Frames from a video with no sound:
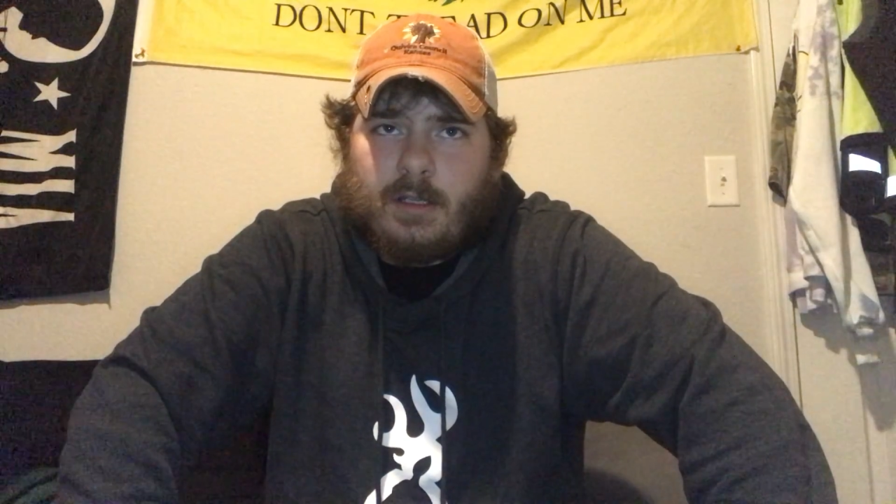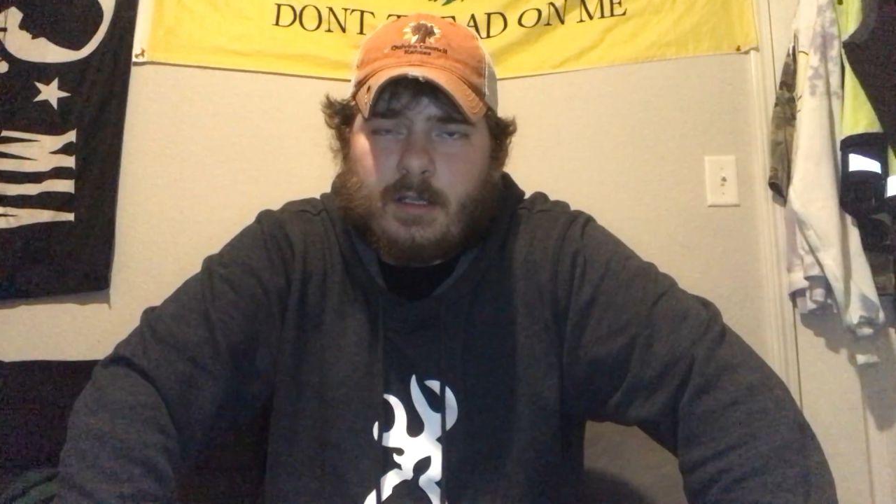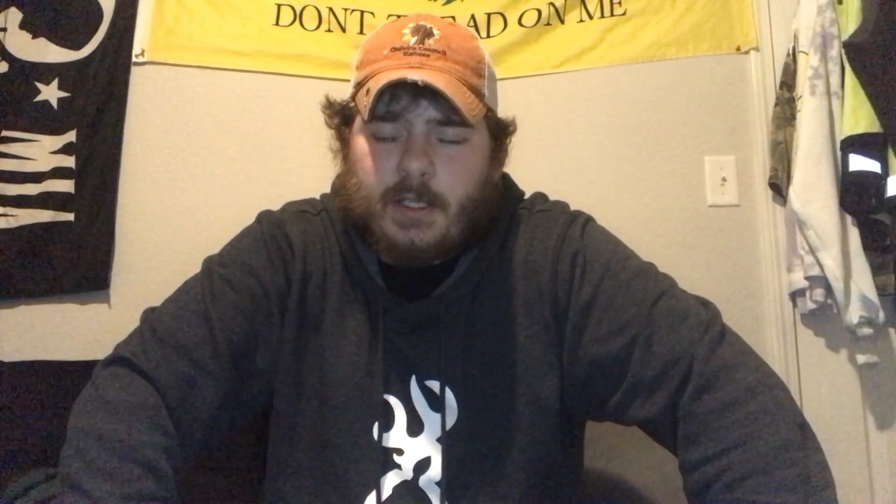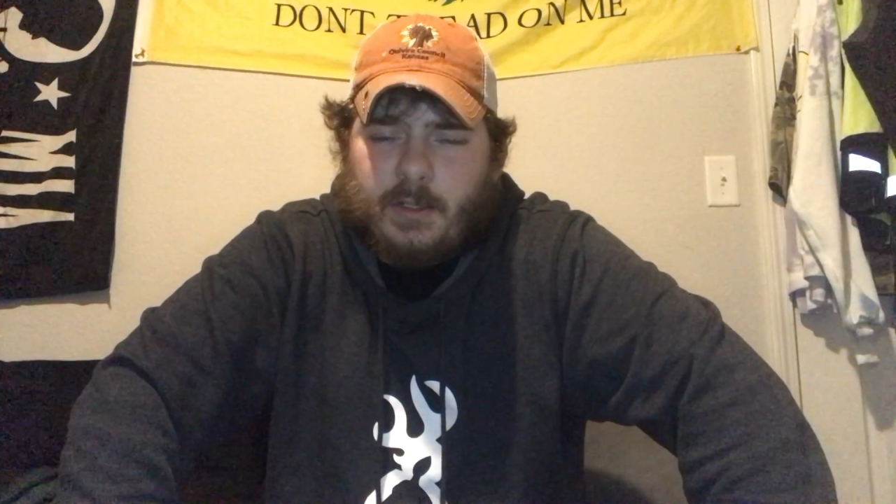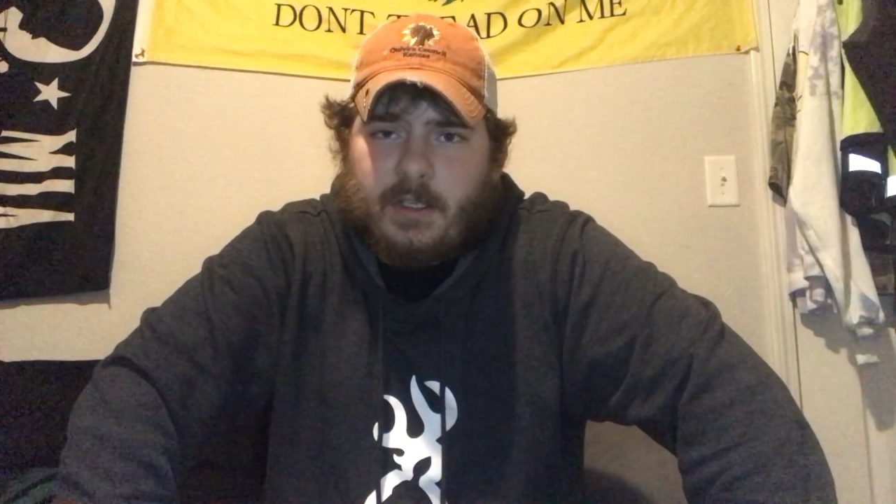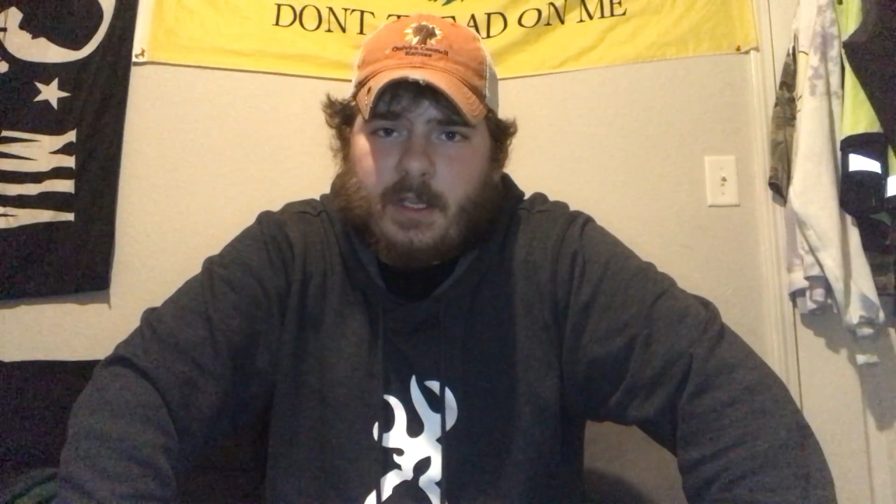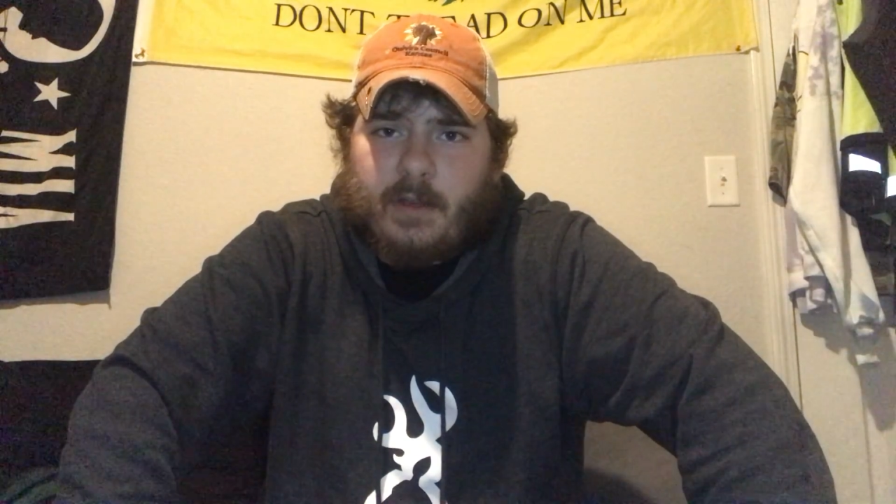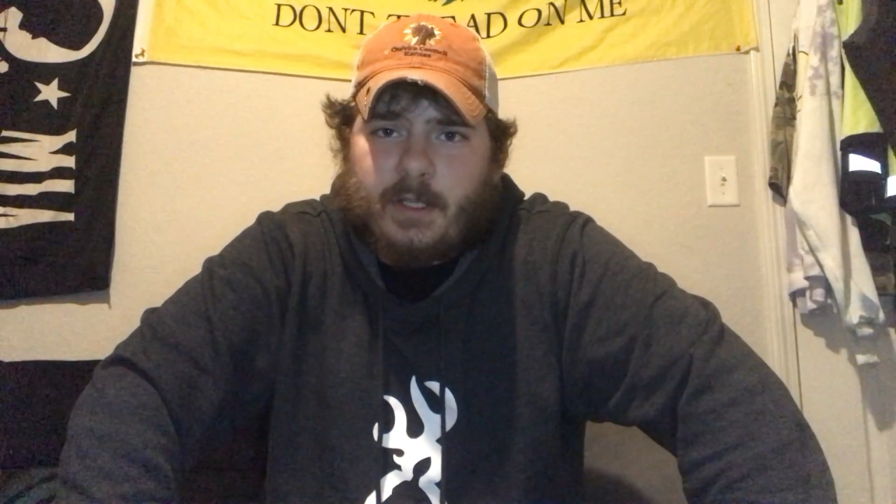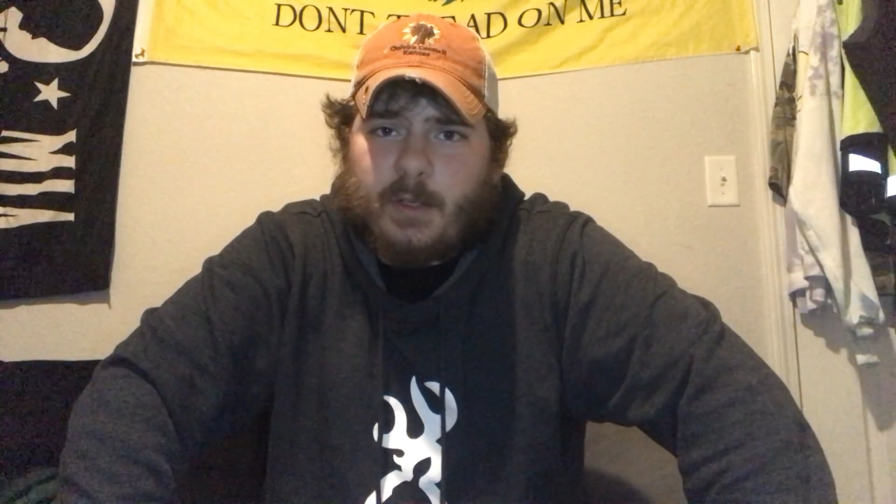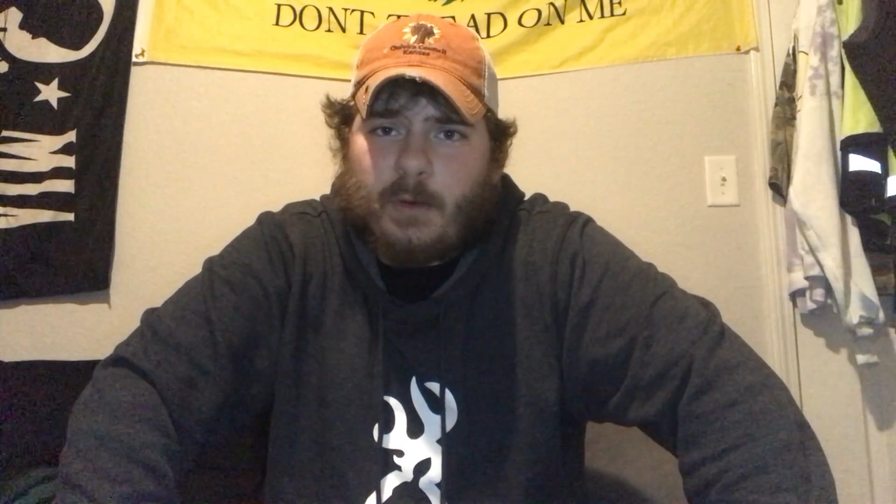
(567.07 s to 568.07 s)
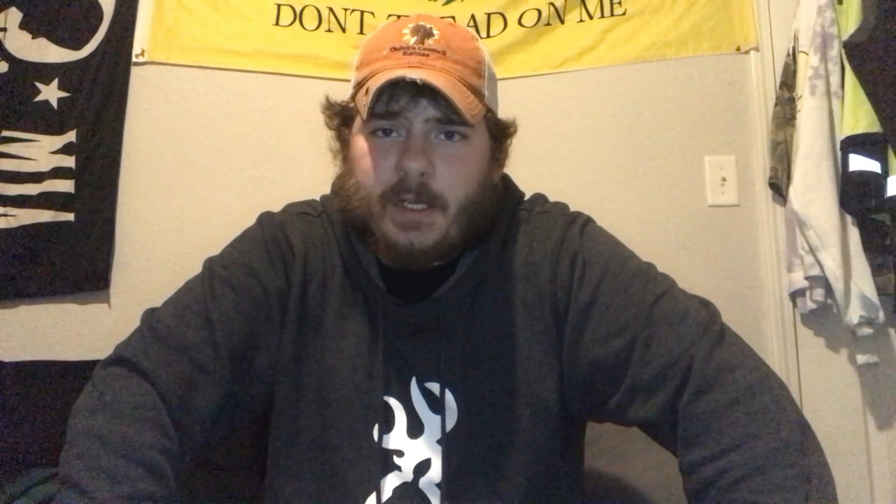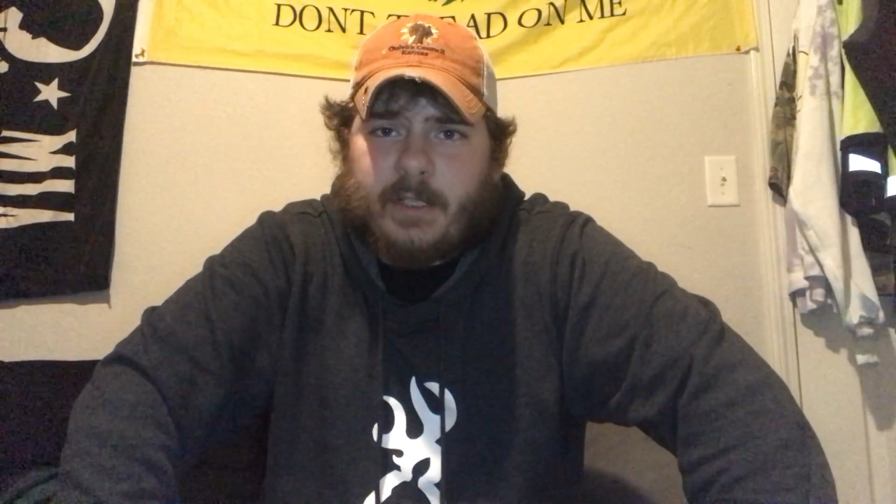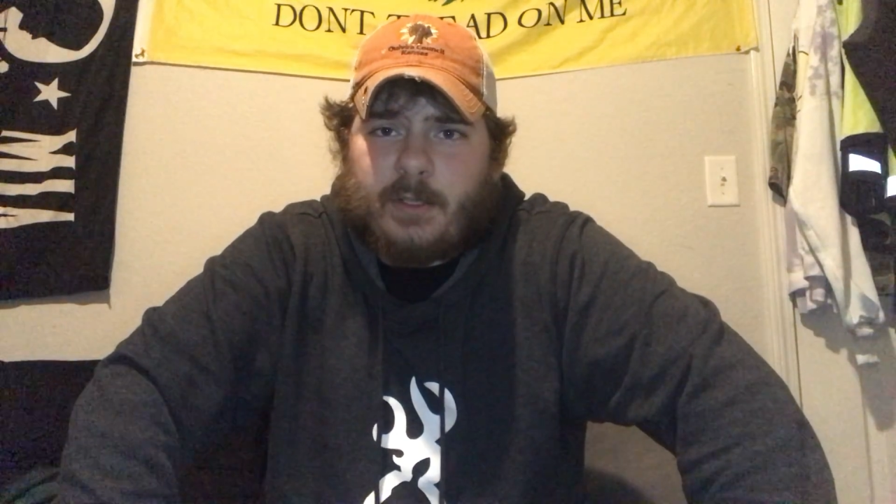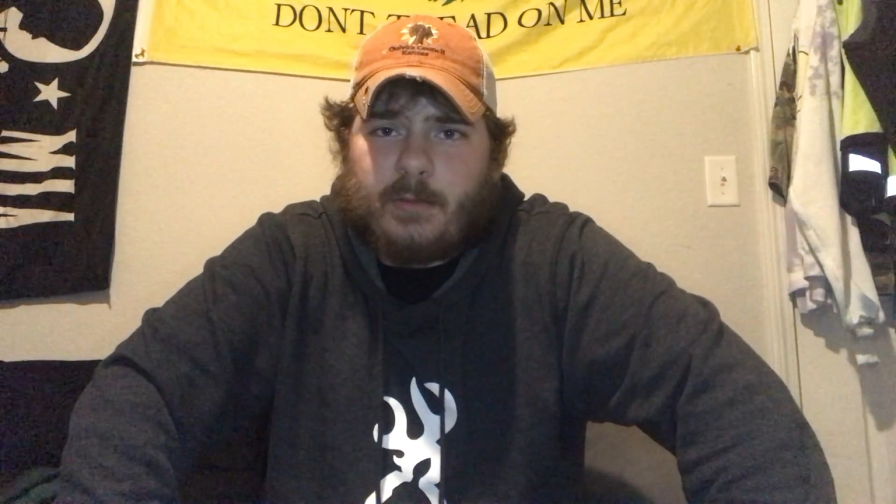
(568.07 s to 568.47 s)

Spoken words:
I choose to carry a .22